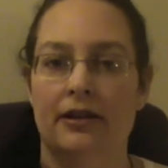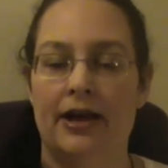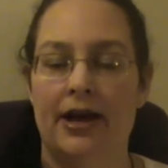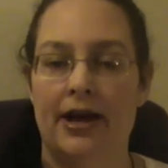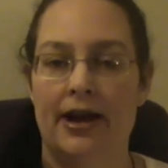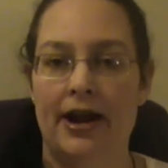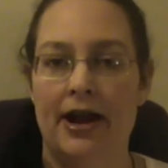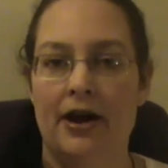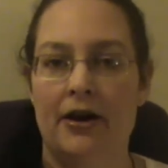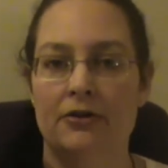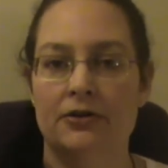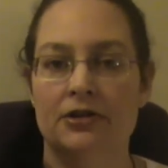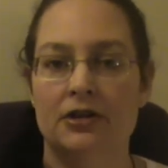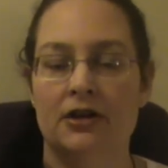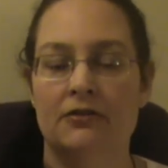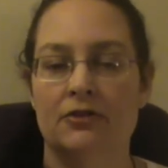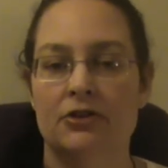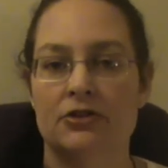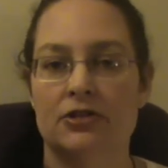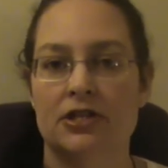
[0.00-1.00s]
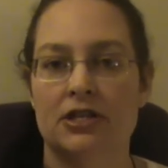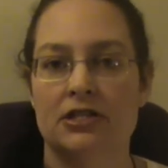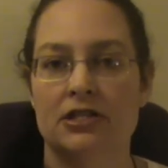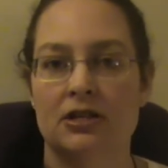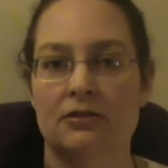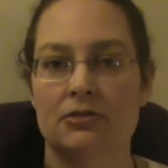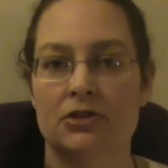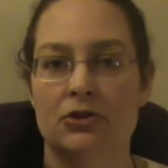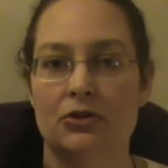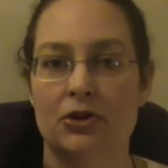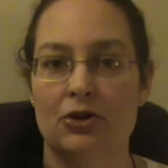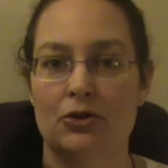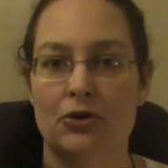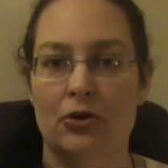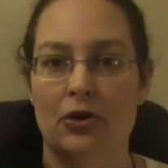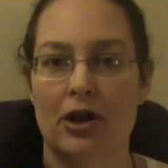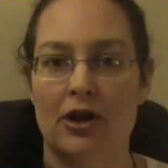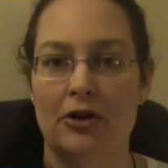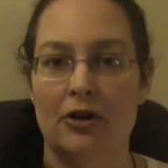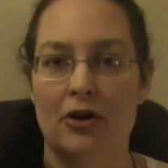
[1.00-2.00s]
that out of your system, so
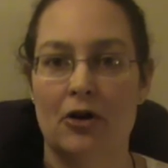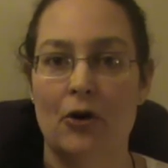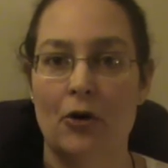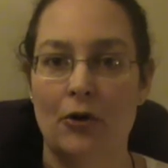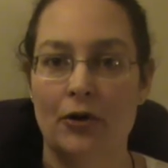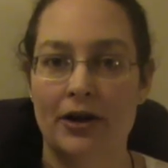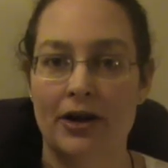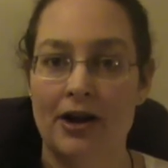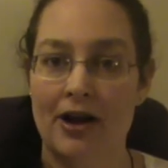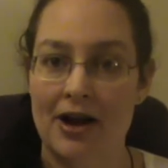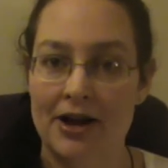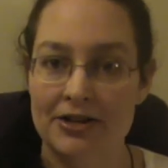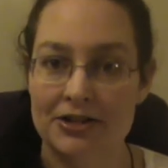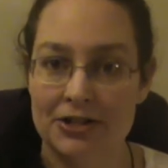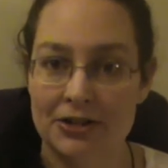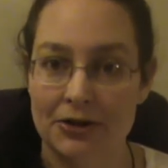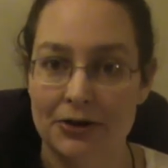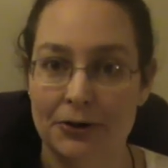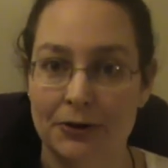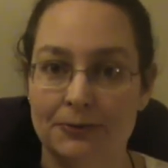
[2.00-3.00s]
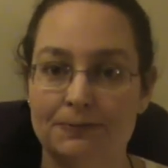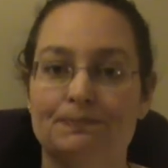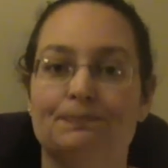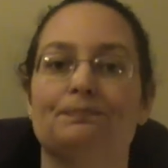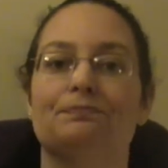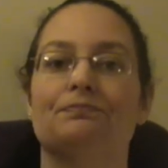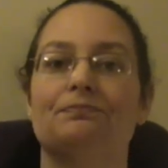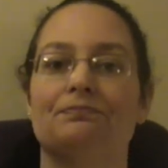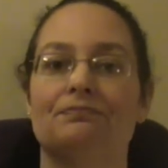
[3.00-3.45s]
you're no longer holding on to